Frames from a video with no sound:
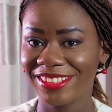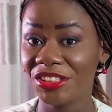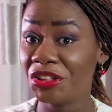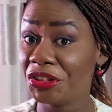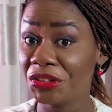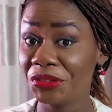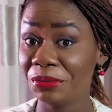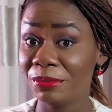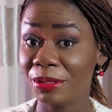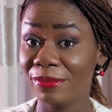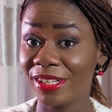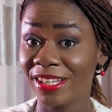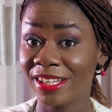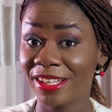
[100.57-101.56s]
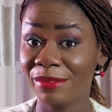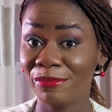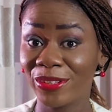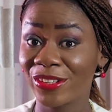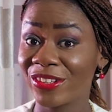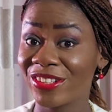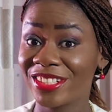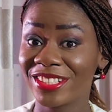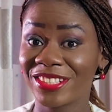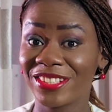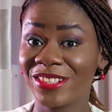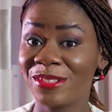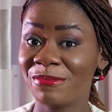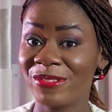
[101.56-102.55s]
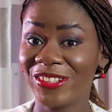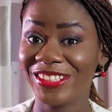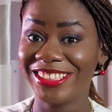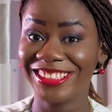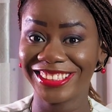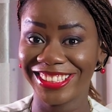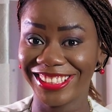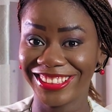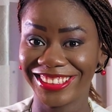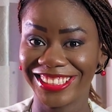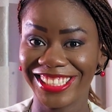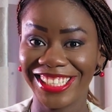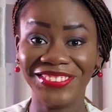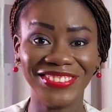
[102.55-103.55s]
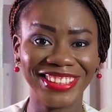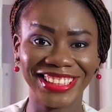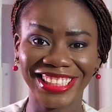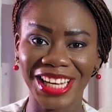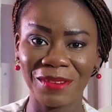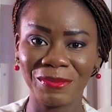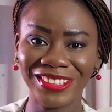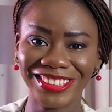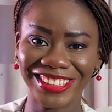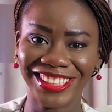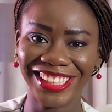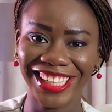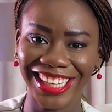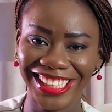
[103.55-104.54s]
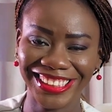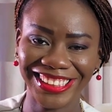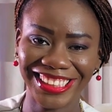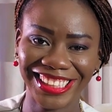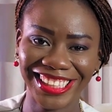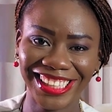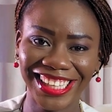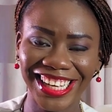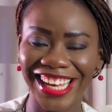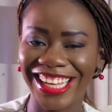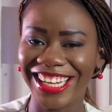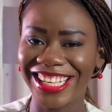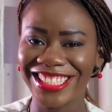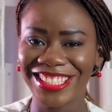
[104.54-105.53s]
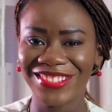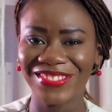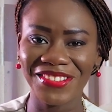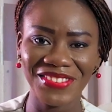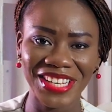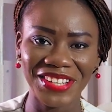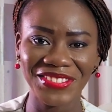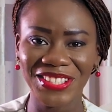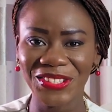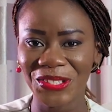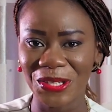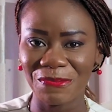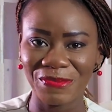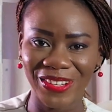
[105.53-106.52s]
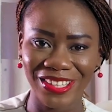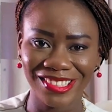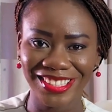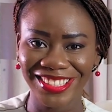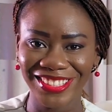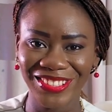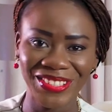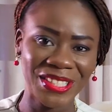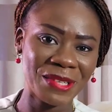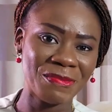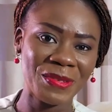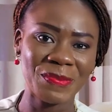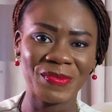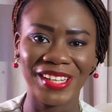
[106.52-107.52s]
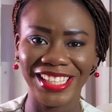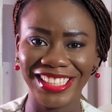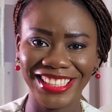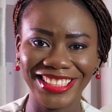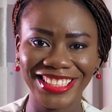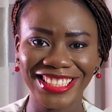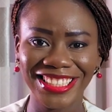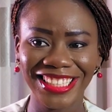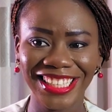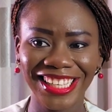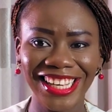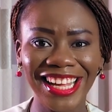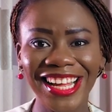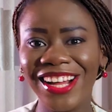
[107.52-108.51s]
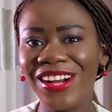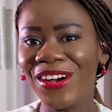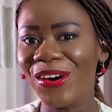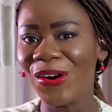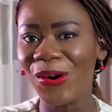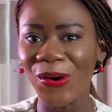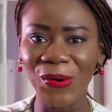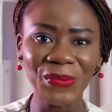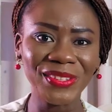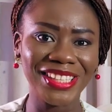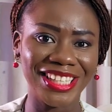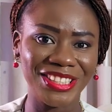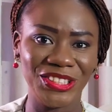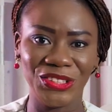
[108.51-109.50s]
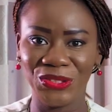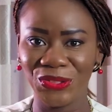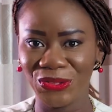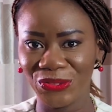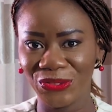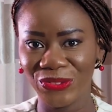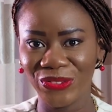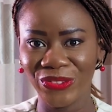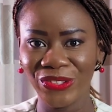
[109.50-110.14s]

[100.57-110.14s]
Do you remember? Because these days, everything happens online. And that is why we have sales on box to help you manage all that you do.